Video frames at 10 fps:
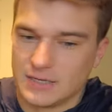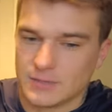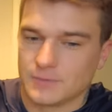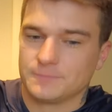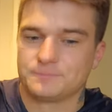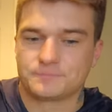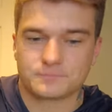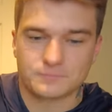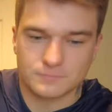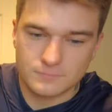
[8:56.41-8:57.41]
here,
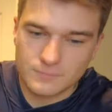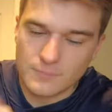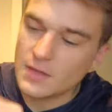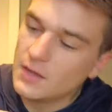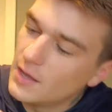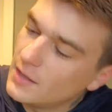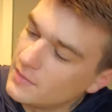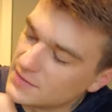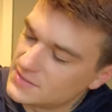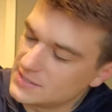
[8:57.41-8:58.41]

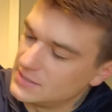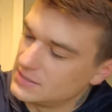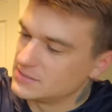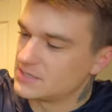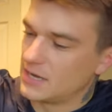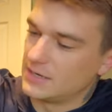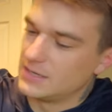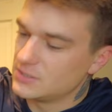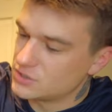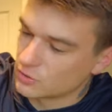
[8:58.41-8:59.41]
this is an
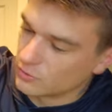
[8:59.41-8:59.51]
internal